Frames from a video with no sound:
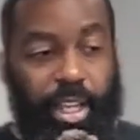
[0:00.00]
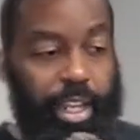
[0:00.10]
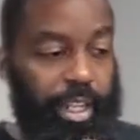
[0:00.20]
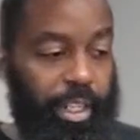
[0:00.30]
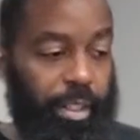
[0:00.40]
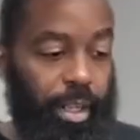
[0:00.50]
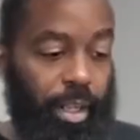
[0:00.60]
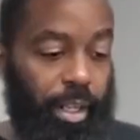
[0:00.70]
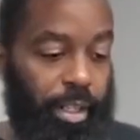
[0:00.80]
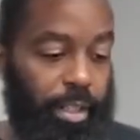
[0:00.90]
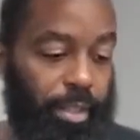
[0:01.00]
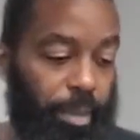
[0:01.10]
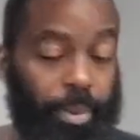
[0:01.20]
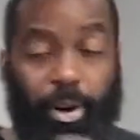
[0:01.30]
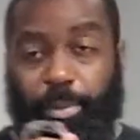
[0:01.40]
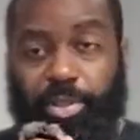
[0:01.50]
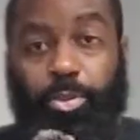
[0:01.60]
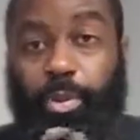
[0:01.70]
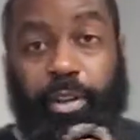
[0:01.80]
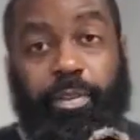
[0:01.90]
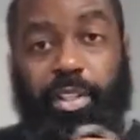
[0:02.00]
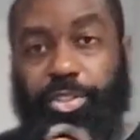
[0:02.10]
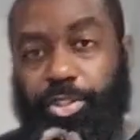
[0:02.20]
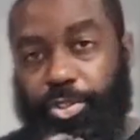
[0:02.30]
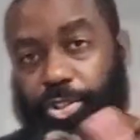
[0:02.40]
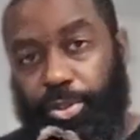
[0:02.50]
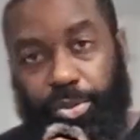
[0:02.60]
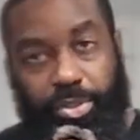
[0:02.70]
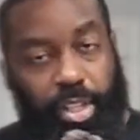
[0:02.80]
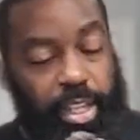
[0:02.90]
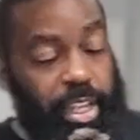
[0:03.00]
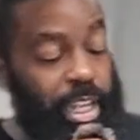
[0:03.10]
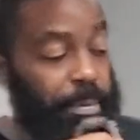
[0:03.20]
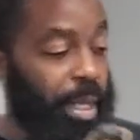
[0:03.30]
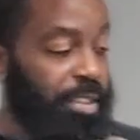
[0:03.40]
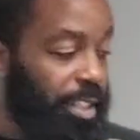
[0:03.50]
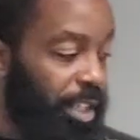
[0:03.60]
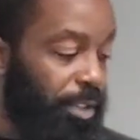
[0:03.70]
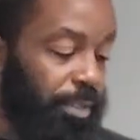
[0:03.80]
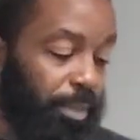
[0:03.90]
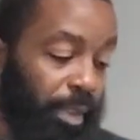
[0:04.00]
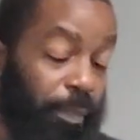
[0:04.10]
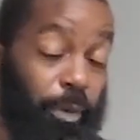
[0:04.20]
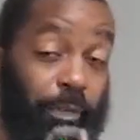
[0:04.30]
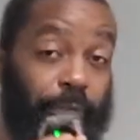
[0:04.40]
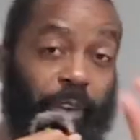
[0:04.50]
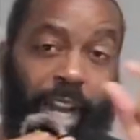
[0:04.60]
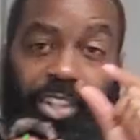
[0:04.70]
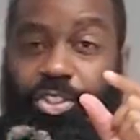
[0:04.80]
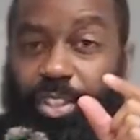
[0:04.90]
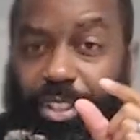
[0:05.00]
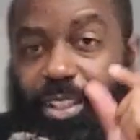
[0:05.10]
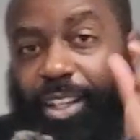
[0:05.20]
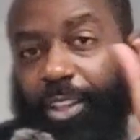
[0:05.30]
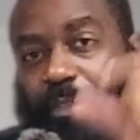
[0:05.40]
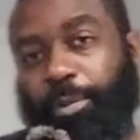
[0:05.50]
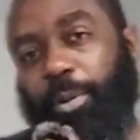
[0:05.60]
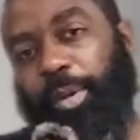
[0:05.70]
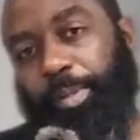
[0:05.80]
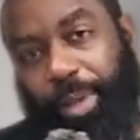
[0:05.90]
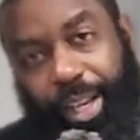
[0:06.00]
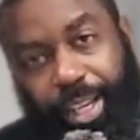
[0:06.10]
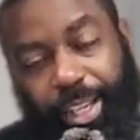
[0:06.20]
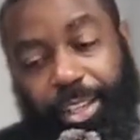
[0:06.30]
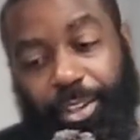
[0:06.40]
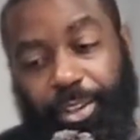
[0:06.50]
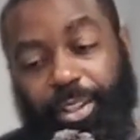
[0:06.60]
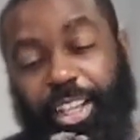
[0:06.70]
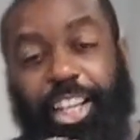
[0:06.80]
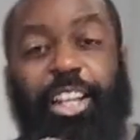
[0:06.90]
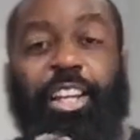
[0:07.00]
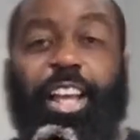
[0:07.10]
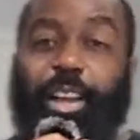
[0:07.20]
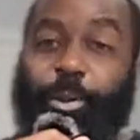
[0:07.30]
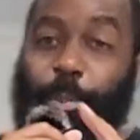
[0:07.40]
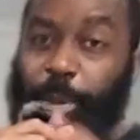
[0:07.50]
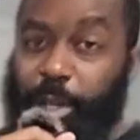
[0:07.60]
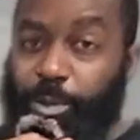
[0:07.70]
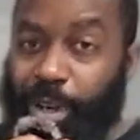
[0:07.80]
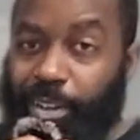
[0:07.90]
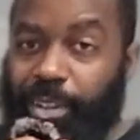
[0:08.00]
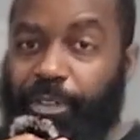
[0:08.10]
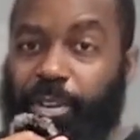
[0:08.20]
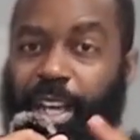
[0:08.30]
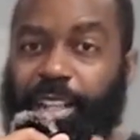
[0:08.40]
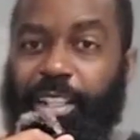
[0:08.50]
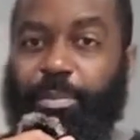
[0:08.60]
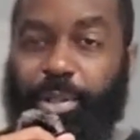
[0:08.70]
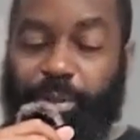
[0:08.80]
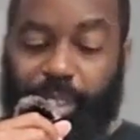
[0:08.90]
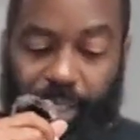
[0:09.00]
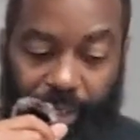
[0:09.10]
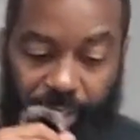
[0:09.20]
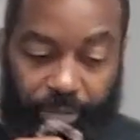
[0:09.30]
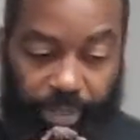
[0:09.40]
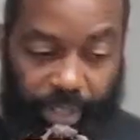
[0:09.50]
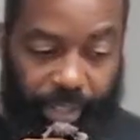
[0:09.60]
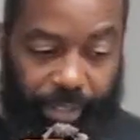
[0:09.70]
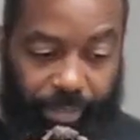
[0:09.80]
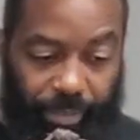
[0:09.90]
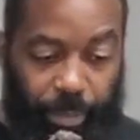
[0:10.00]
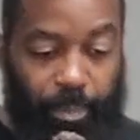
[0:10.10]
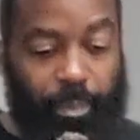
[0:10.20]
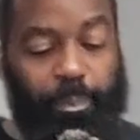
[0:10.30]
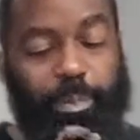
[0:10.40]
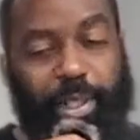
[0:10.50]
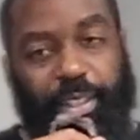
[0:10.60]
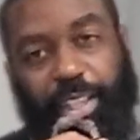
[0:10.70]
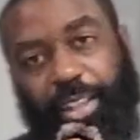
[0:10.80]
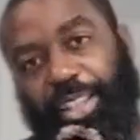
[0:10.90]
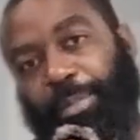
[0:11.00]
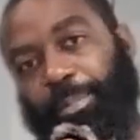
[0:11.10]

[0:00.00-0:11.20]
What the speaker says: and apartments or whatever it is you choose in Mexico for a fraction of what we pay here. Meanwhile, if you had the ability to live there, but yet the